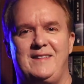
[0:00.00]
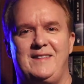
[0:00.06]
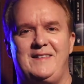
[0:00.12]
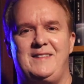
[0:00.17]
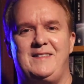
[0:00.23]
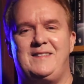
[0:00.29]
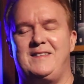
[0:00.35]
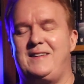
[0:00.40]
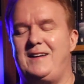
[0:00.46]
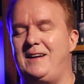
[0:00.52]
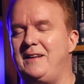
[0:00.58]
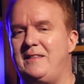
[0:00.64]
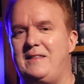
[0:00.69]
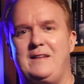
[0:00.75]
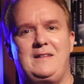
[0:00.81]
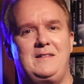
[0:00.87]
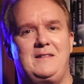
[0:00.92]
You know, it's the kind
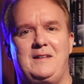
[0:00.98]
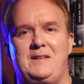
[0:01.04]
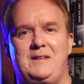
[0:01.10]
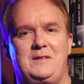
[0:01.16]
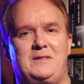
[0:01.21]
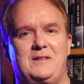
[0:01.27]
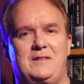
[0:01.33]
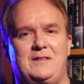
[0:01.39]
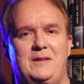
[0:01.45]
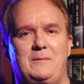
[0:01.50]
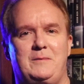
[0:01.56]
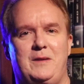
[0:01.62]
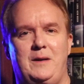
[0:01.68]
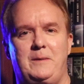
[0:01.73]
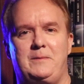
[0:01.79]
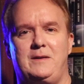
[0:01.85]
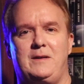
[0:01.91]
of thing that you just
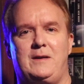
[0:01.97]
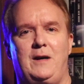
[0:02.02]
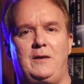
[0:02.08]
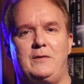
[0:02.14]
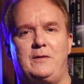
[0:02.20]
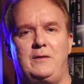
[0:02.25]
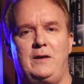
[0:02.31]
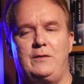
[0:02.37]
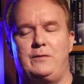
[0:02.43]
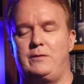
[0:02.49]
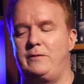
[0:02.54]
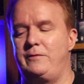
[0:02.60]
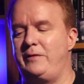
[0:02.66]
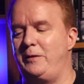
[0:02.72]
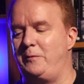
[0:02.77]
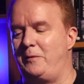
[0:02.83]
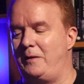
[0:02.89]
sometimes encounter as a
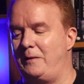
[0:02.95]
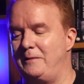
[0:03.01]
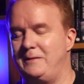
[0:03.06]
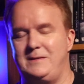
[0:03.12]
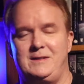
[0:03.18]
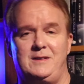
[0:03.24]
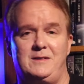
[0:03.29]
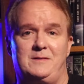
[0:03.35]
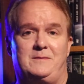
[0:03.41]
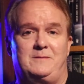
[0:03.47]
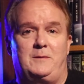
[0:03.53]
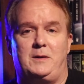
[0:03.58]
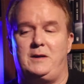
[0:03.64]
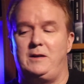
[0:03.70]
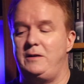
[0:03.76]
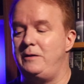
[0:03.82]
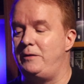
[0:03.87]
reviewer. You know,
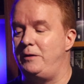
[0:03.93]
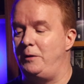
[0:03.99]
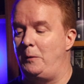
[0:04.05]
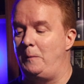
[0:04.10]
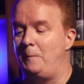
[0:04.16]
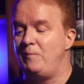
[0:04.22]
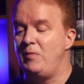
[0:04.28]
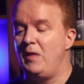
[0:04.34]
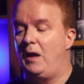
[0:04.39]
what can you do?